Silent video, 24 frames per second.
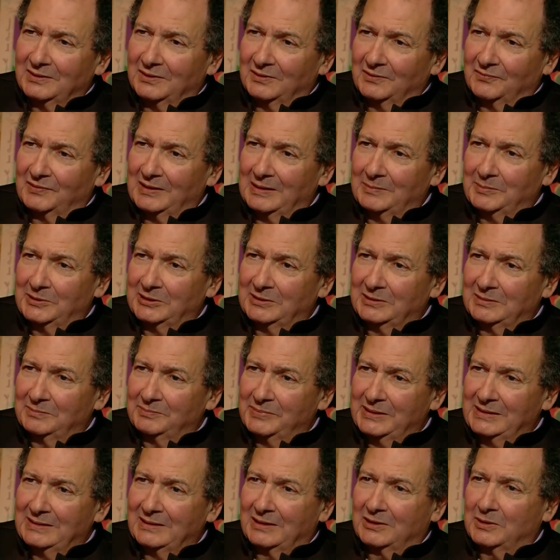of Lebanon
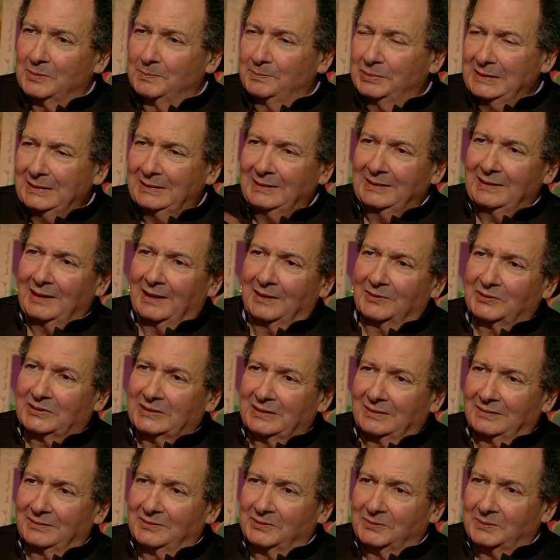being completely
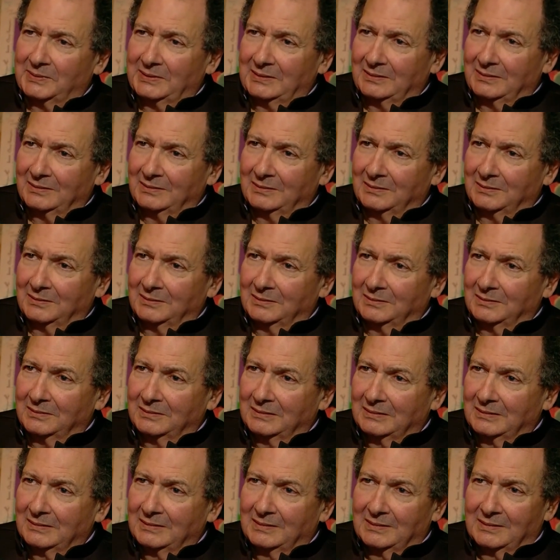outside the radar,
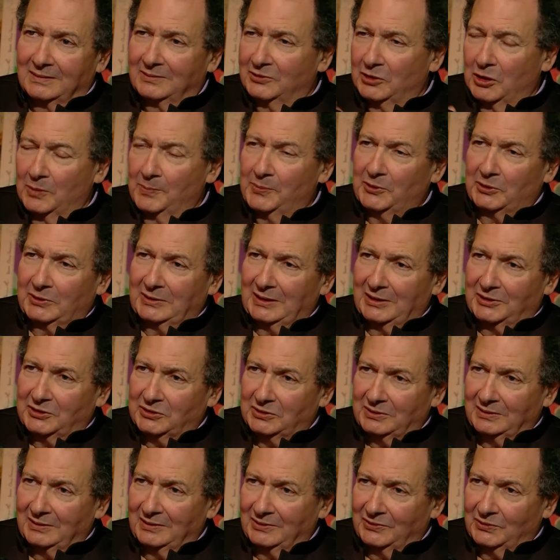no
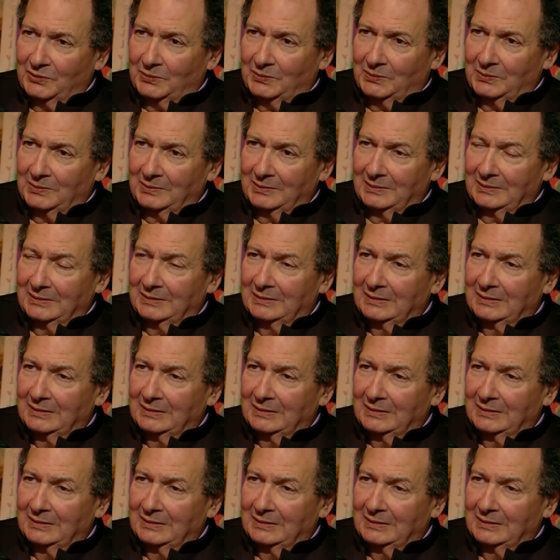protection at all,